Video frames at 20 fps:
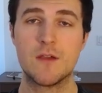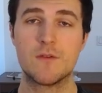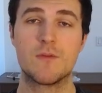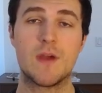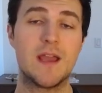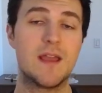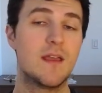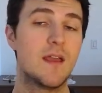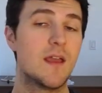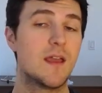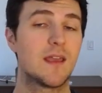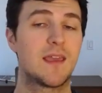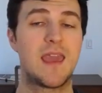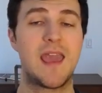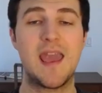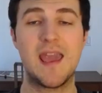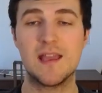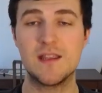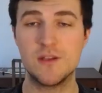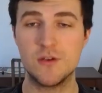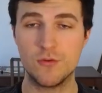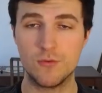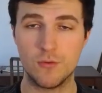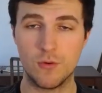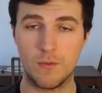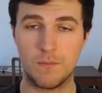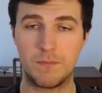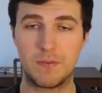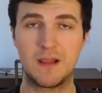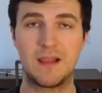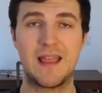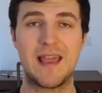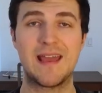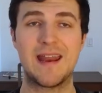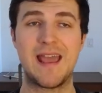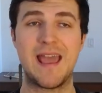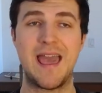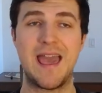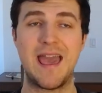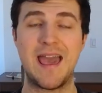Right? Can you plan
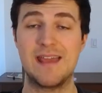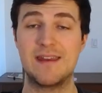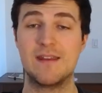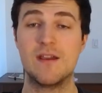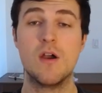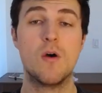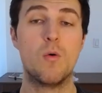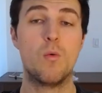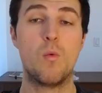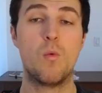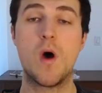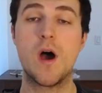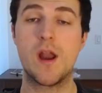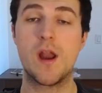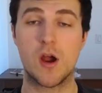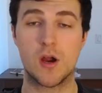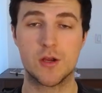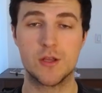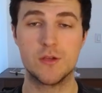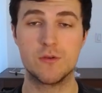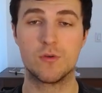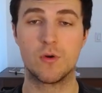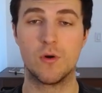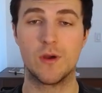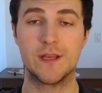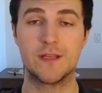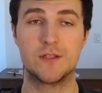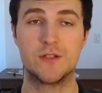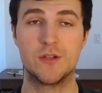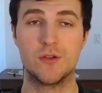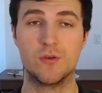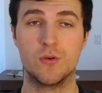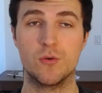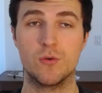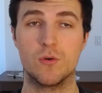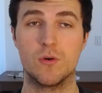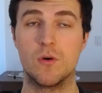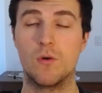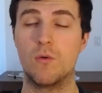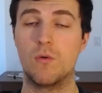ahead? What are you going
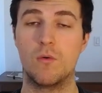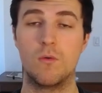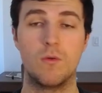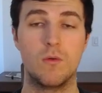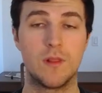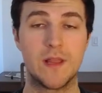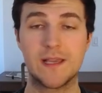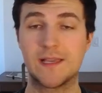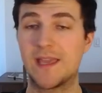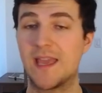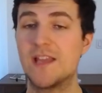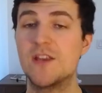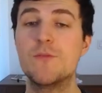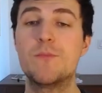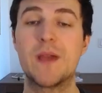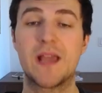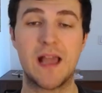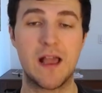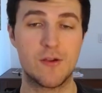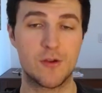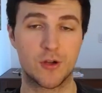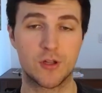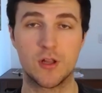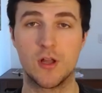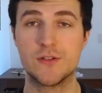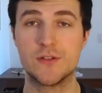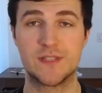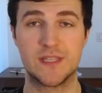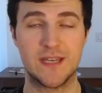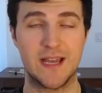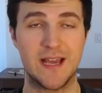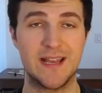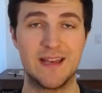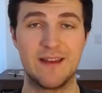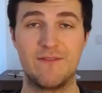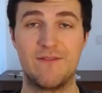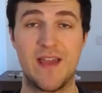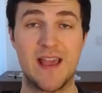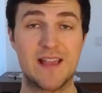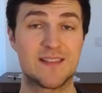to... Like, can you pick out your clothes the night in
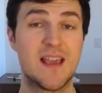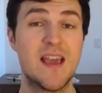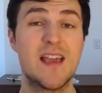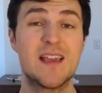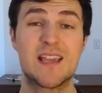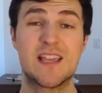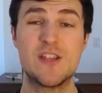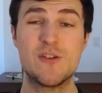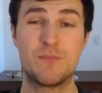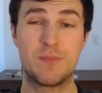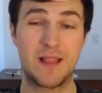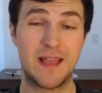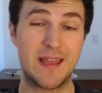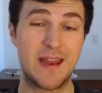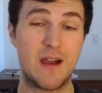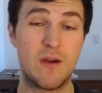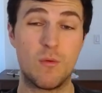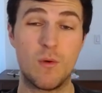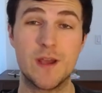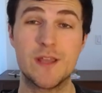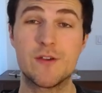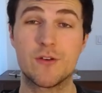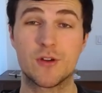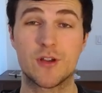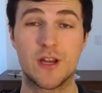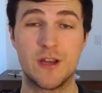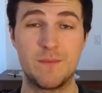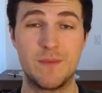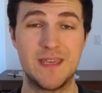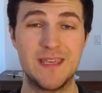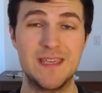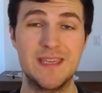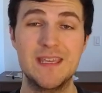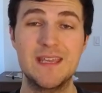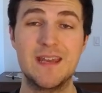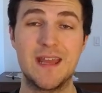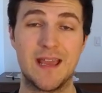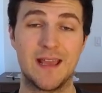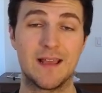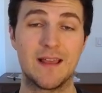advance? Can you plan out what you're going to be
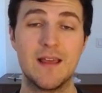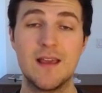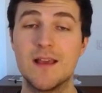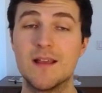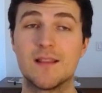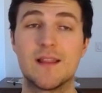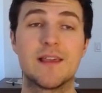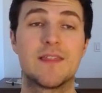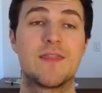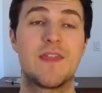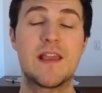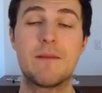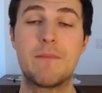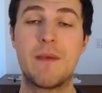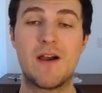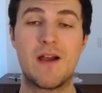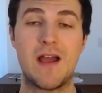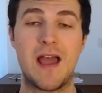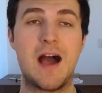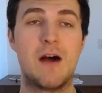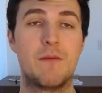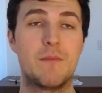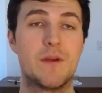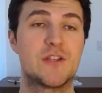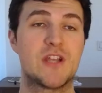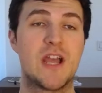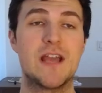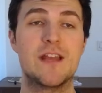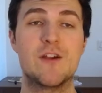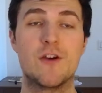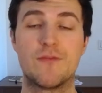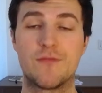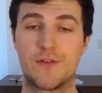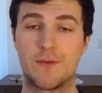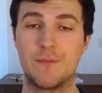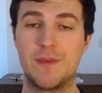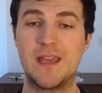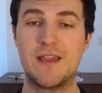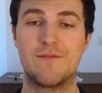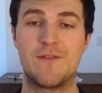eating? Like, think about how much, I know for
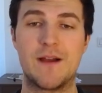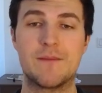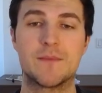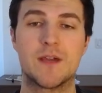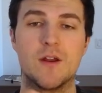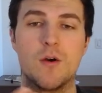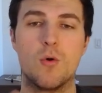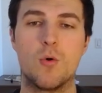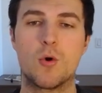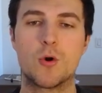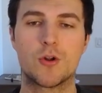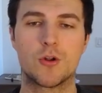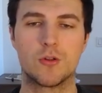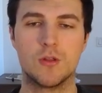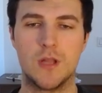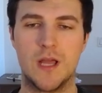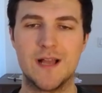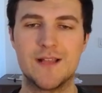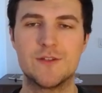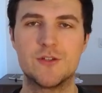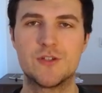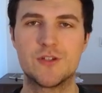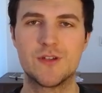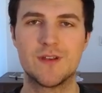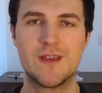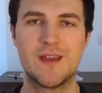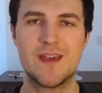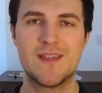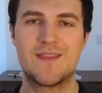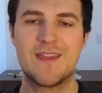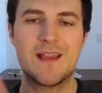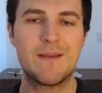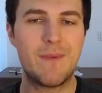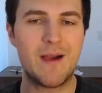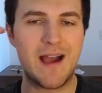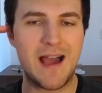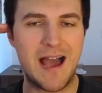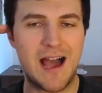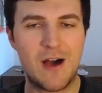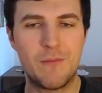me, if I'm going to order lunch, think
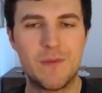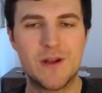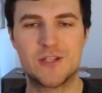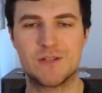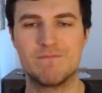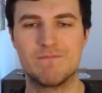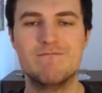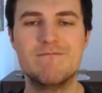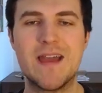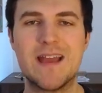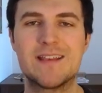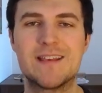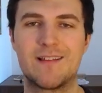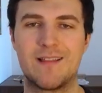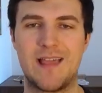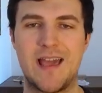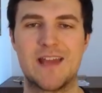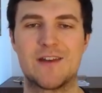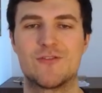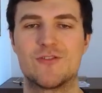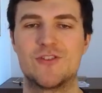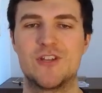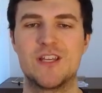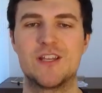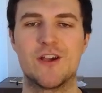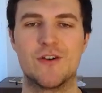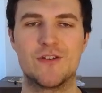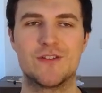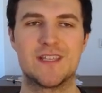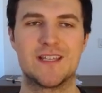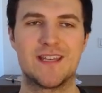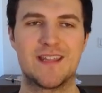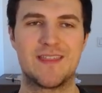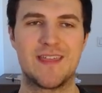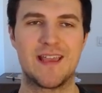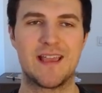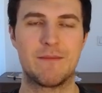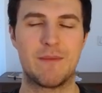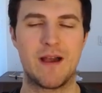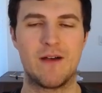about how much mental energy goes into
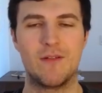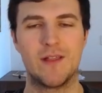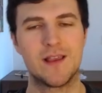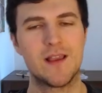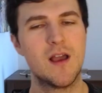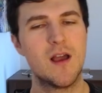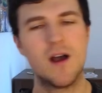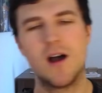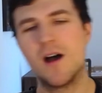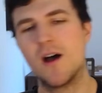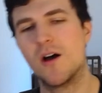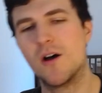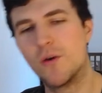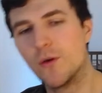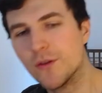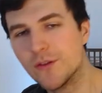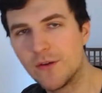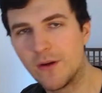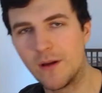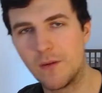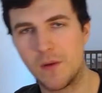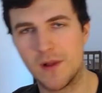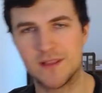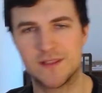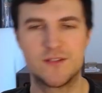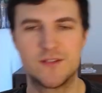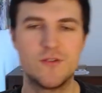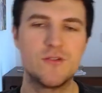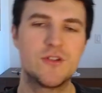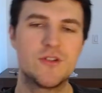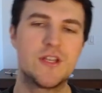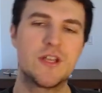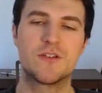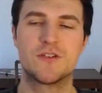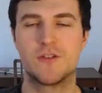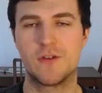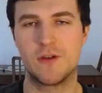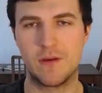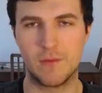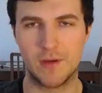thinking about like, oh, well, do I want sushi or
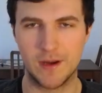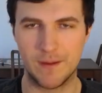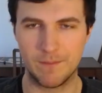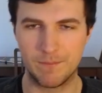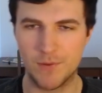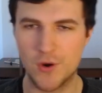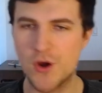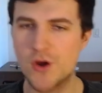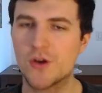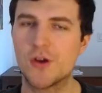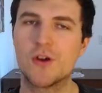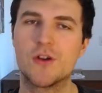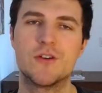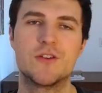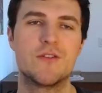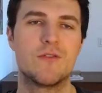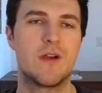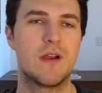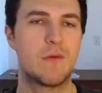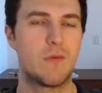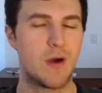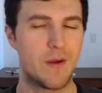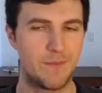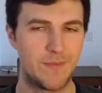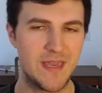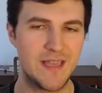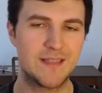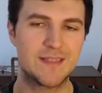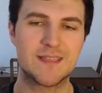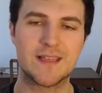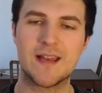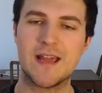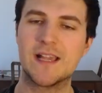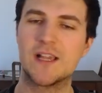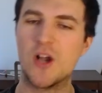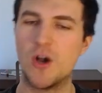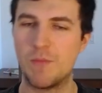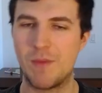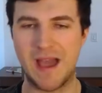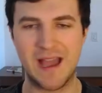do I want a burger or do I want pizza? And I
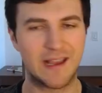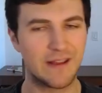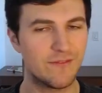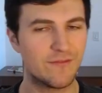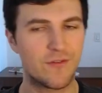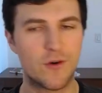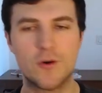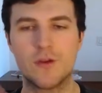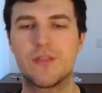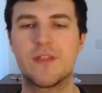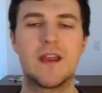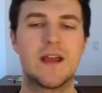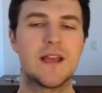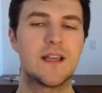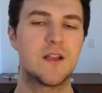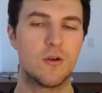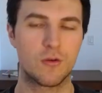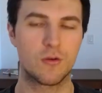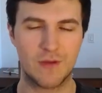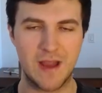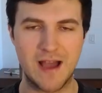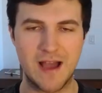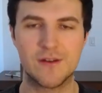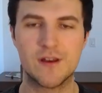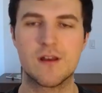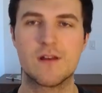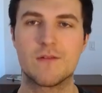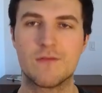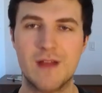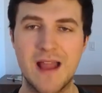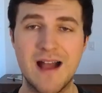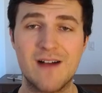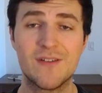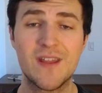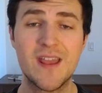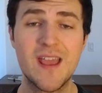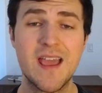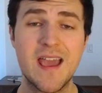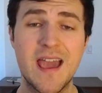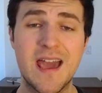go back and forth and I go around and around.
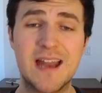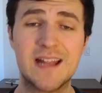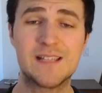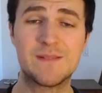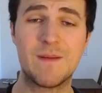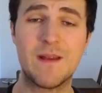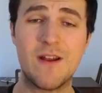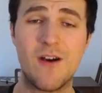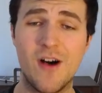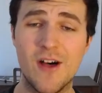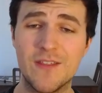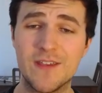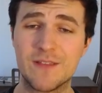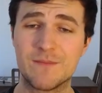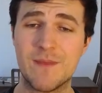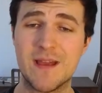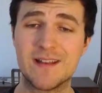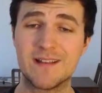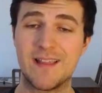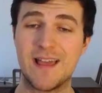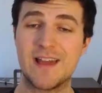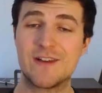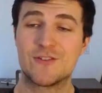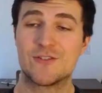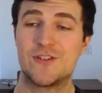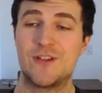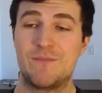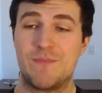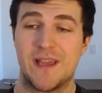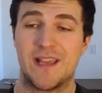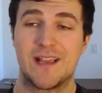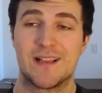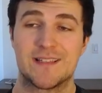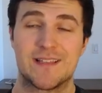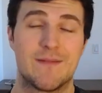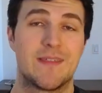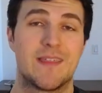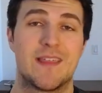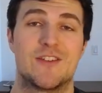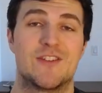And I spend all this mental energy picking
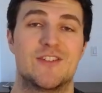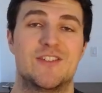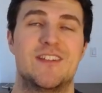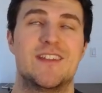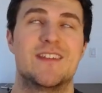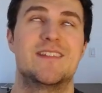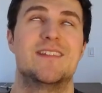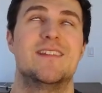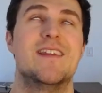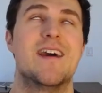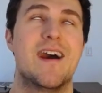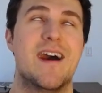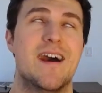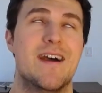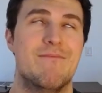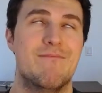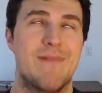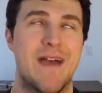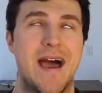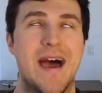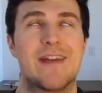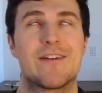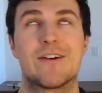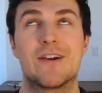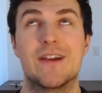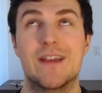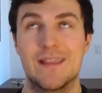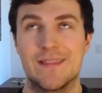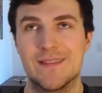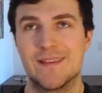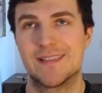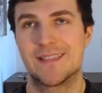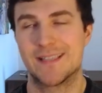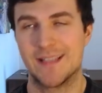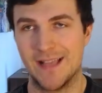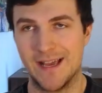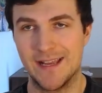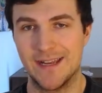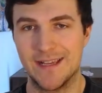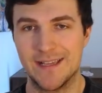something that just does not matter in the
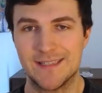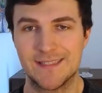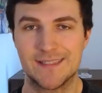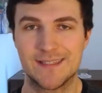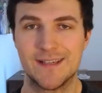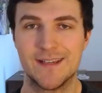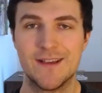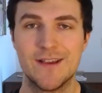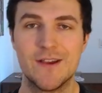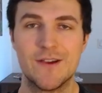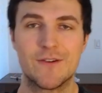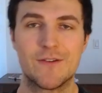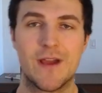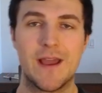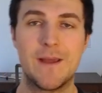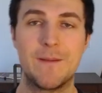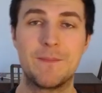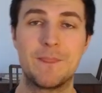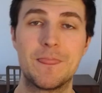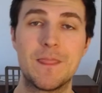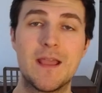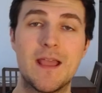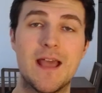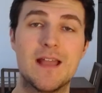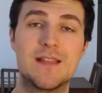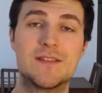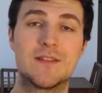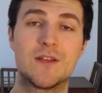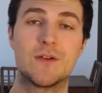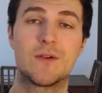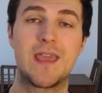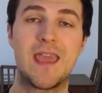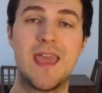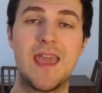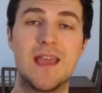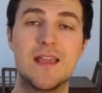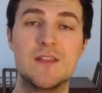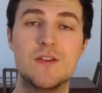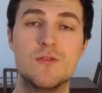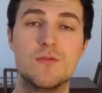slightest, right? And so
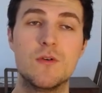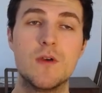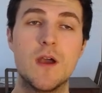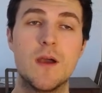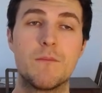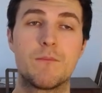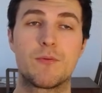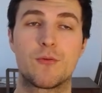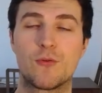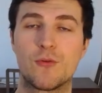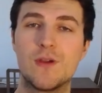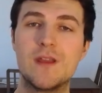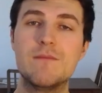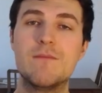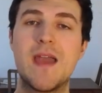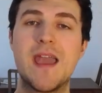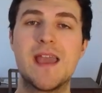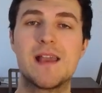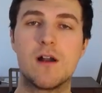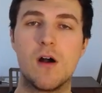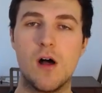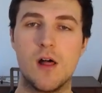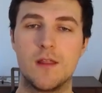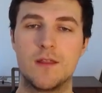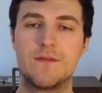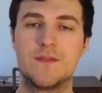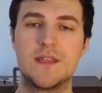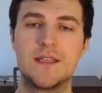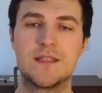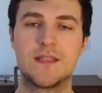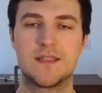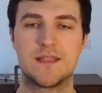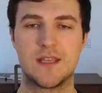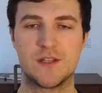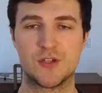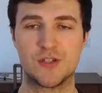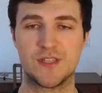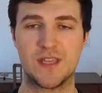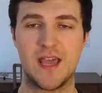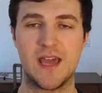can you pre-make all of these
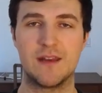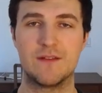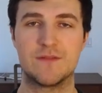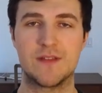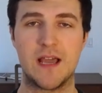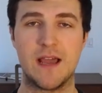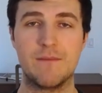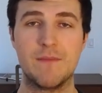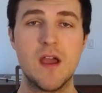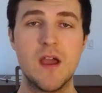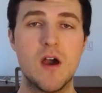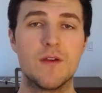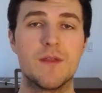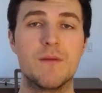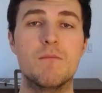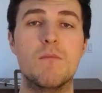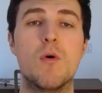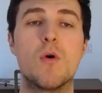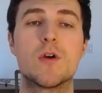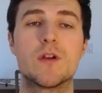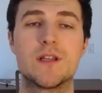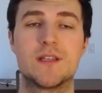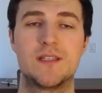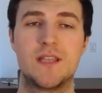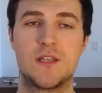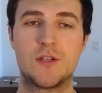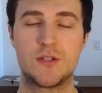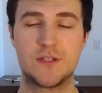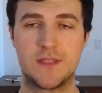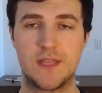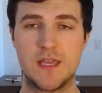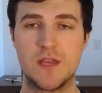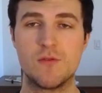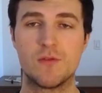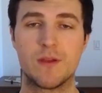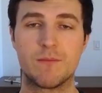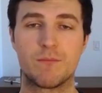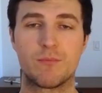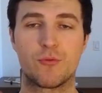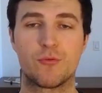decisions ahead of time? The more decisions that you
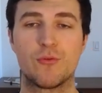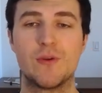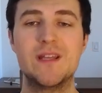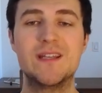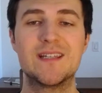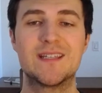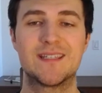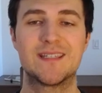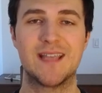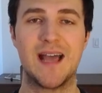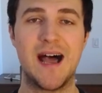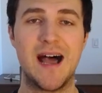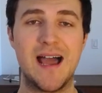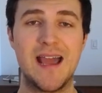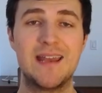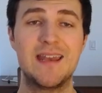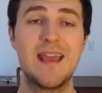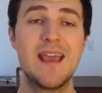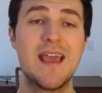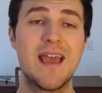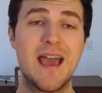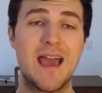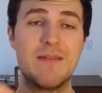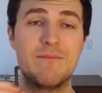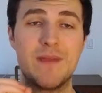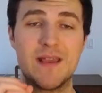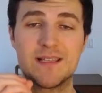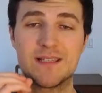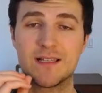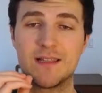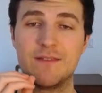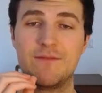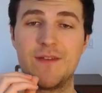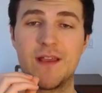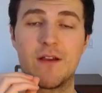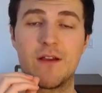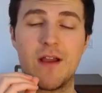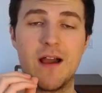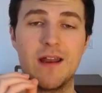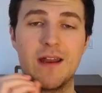can pre-decide and basically
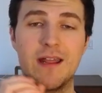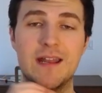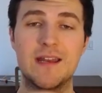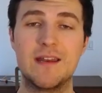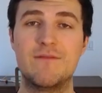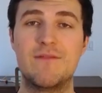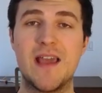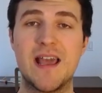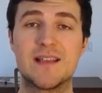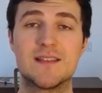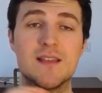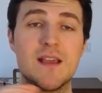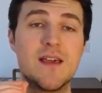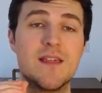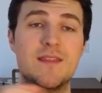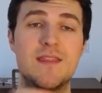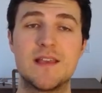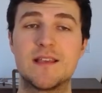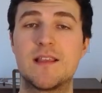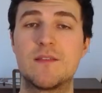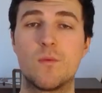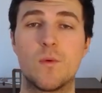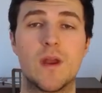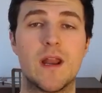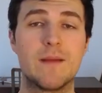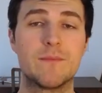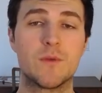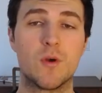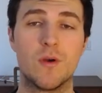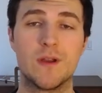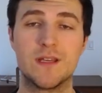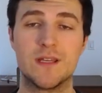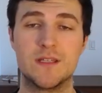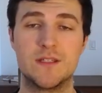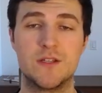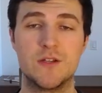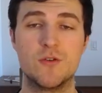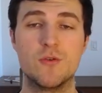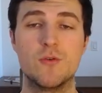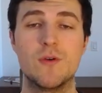figure out in advance, this is what I'm going to
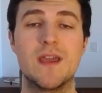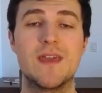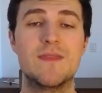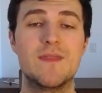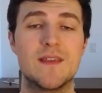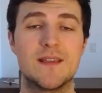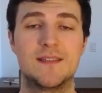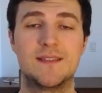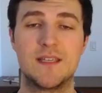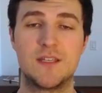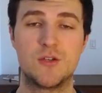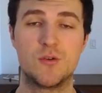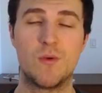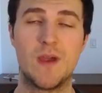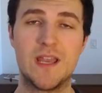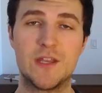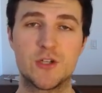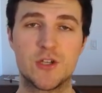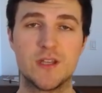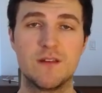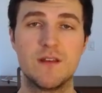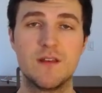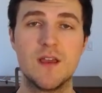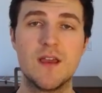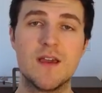do in this situation,